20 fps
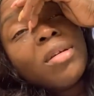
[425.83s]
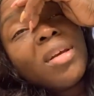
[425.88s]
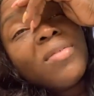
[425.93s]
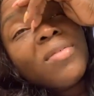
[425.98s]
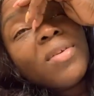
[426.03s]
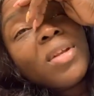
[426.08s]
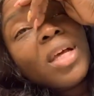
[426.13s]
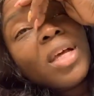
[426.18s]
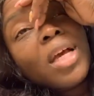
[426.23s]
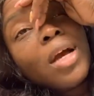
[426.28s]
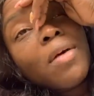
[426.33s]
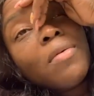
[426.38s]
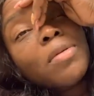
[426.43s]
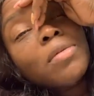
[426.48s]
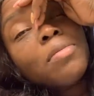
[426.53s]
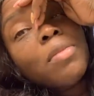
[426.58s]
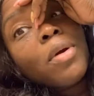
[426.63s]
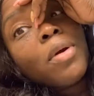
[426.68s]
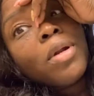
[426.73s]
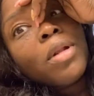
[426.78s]
I felt like I was
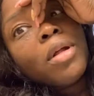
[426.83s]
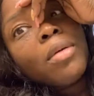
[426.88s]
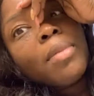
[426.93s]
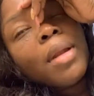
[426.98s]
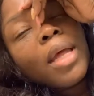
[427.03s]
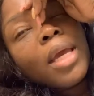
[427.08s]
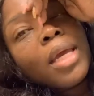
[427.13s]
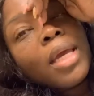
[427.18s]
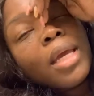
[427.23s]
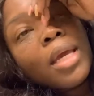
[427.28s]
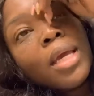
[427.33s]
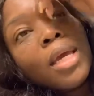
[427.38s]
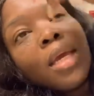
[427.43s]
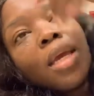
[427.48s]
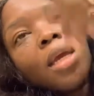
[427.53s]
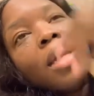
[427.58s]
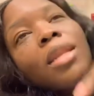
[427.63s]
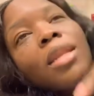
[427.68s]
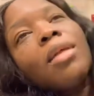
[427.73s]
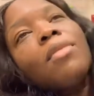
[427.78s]
burning up. Like,
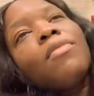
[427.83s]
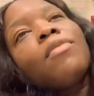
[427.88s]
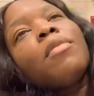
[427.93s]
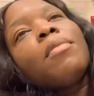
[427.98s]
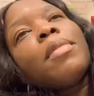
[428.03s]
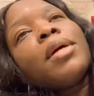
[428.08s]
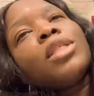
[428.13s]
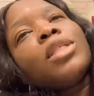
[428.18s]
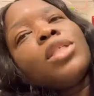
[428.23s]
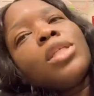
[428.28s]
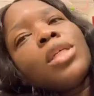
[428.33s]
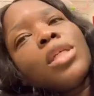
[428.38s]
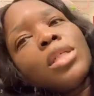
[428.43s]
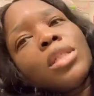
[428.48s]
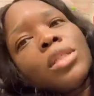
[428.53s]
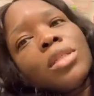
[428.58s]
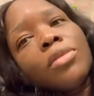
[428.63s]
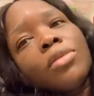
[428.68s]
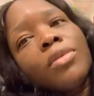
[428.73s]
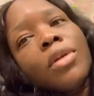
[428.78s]
and then I felt my
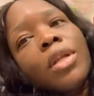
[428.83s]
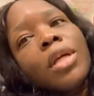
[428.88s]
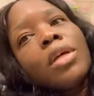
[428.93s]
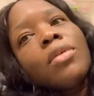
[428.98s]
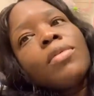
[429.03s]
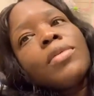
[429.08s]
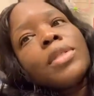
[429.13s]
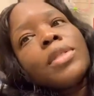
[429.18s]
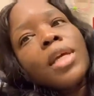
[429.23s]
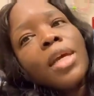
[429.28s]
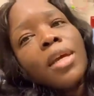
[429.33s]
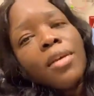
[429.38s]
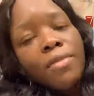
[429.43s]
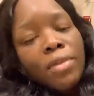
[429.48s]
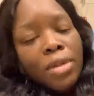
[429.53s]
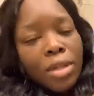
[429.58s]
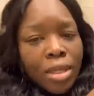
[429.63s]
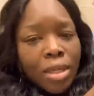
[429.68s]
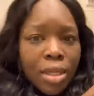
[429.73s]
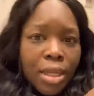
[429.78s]
chest. I felt like it was
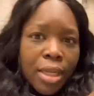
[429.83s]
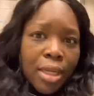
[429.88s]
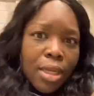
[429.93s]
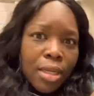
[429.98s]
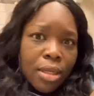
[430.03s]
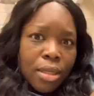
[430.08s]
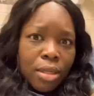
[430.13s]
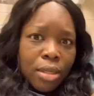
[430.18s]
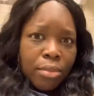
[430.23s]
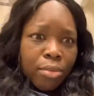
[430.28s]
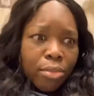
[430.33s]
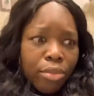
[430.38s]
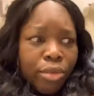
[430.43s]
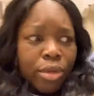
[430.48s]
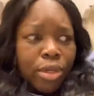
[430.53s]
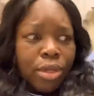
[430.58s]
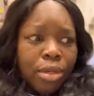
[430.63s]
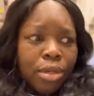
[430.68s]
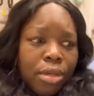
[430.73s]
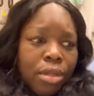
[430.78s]
caving in, like I couldn't
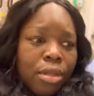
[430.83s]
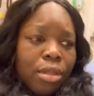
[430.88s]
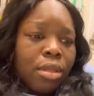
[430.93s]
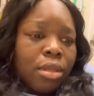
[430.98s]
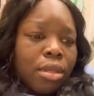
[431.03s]
breathe.